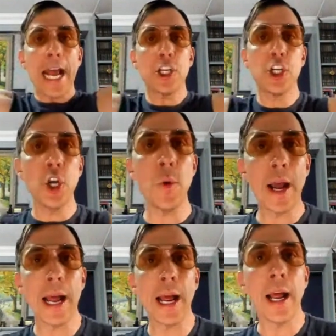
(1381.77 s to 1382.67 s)
as you
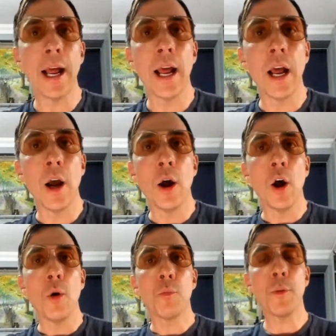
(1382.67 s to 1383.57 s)

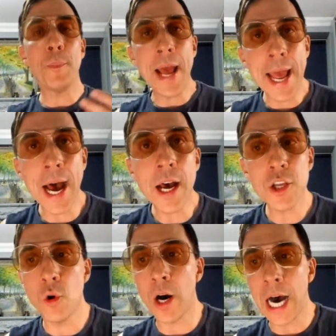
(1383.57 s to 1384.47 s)
prepare
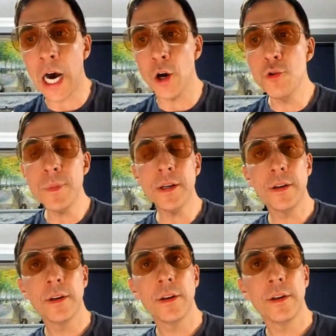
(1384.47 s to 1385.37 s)
your home,
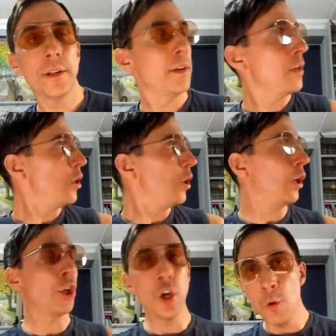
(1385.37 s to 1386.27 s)

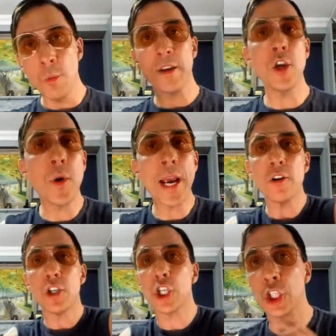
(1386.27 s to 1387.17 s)
you
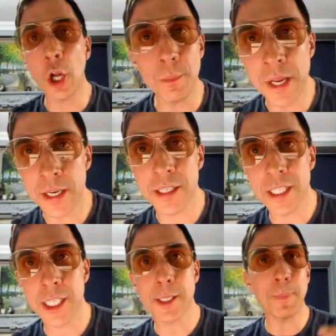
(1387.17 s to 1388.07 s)
cannot stop
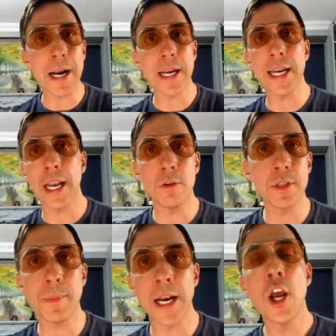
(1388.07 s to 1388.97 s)
this, spunking loads
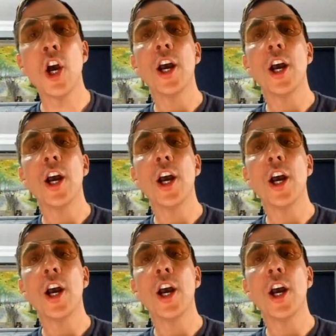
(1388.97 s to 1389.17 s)
of money.